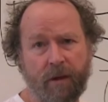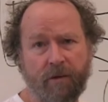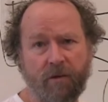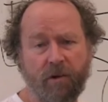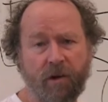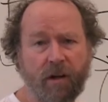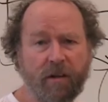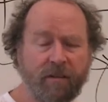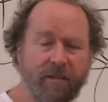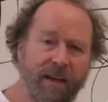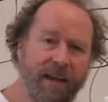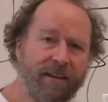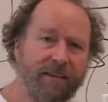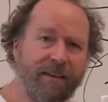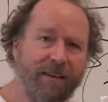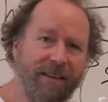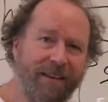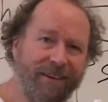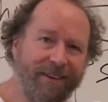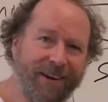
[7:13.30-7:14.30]
Just as
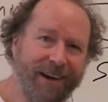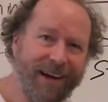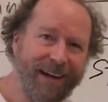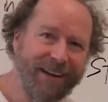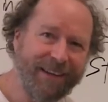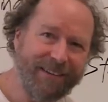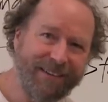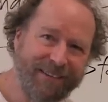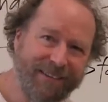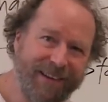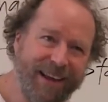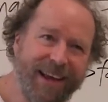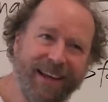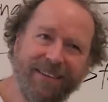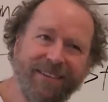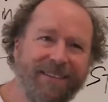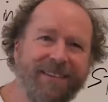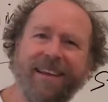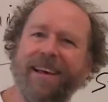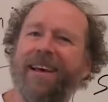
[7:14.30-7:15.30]
in the United
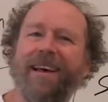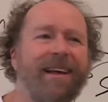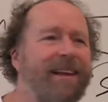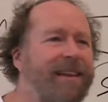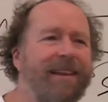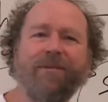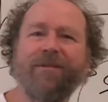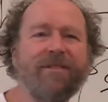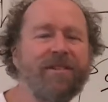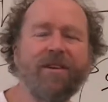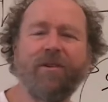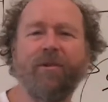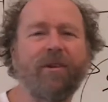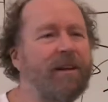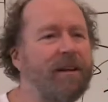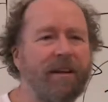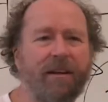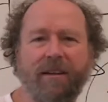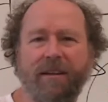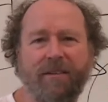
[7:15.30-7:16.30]
States, there was no
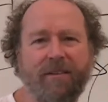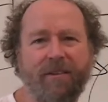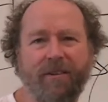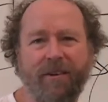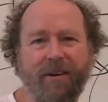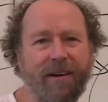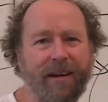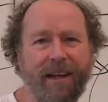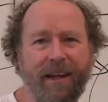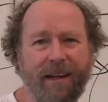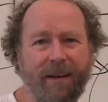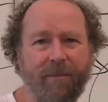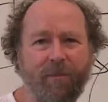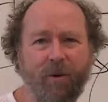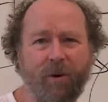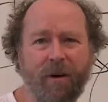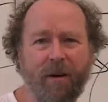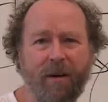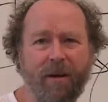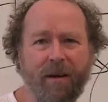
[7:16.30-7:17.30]
elitist unity
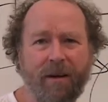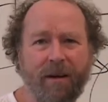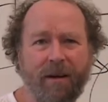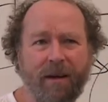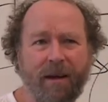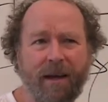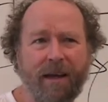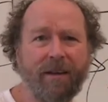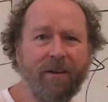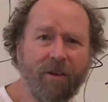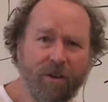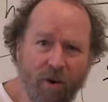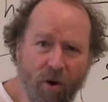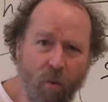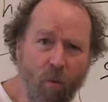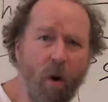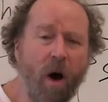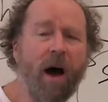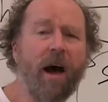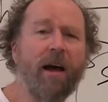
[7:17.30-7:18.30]
anymore. It took a
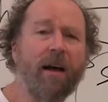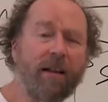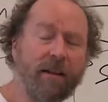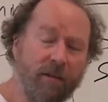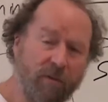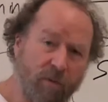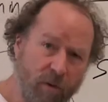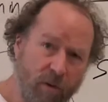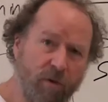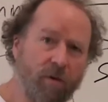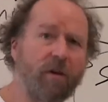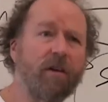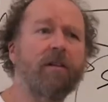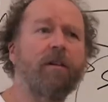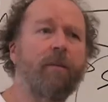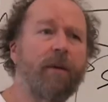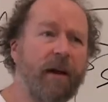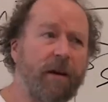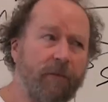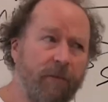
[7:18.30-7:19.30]
while, as we talked
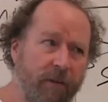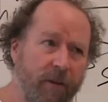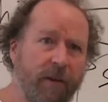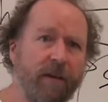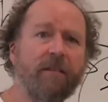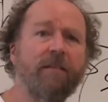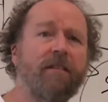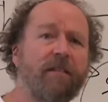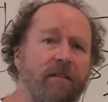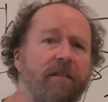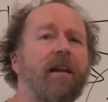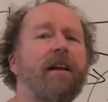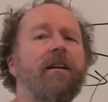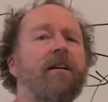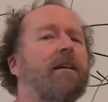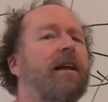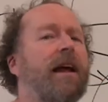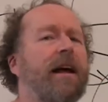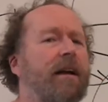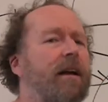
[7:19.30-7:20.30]
about, for things to settle
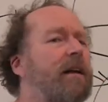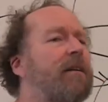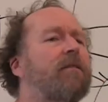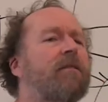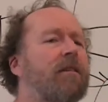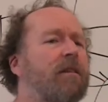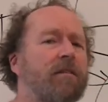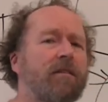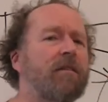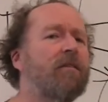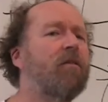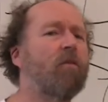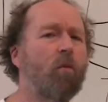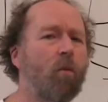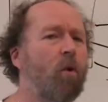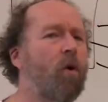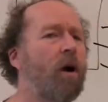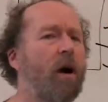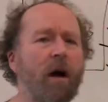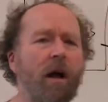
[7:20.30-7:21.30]
down after the Civil
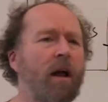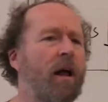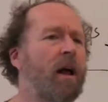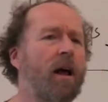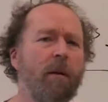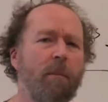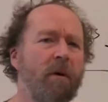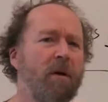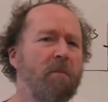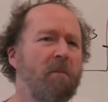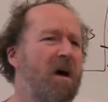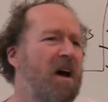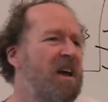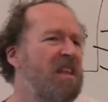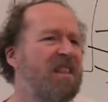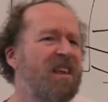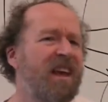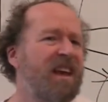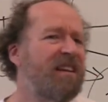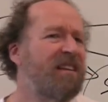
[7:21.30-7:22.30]
War, but by
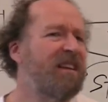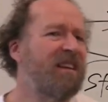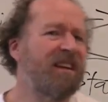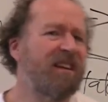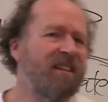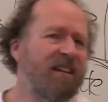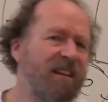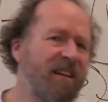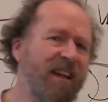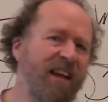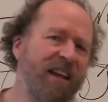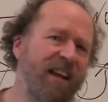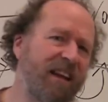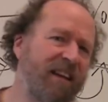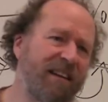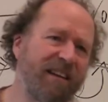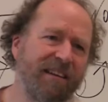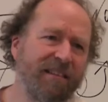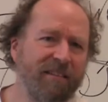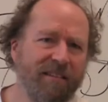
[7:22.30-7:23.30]
the 18, late
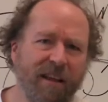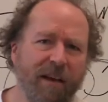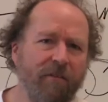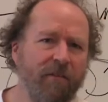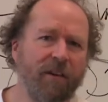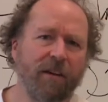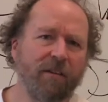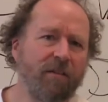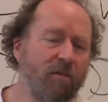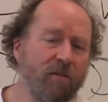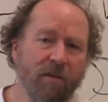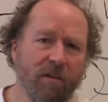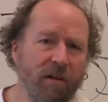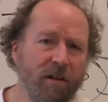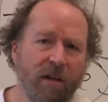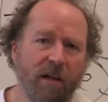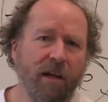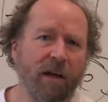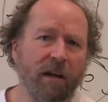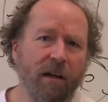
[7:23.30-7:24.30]
1870s, it was
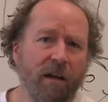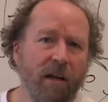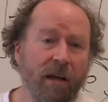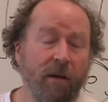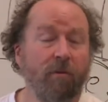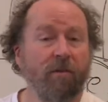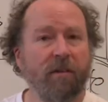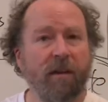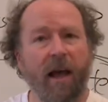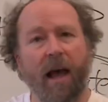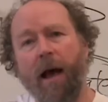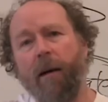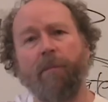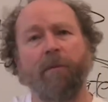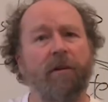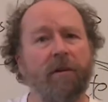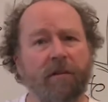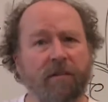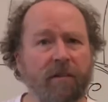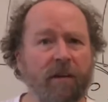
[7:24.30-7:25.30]
clear. It was
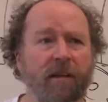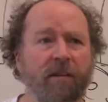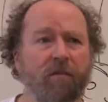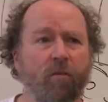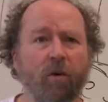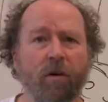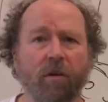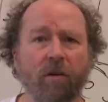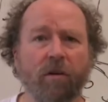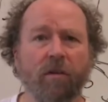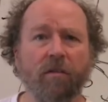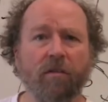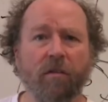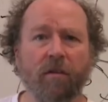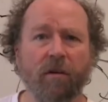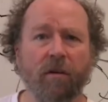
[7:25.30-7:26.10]
capitalists against workers.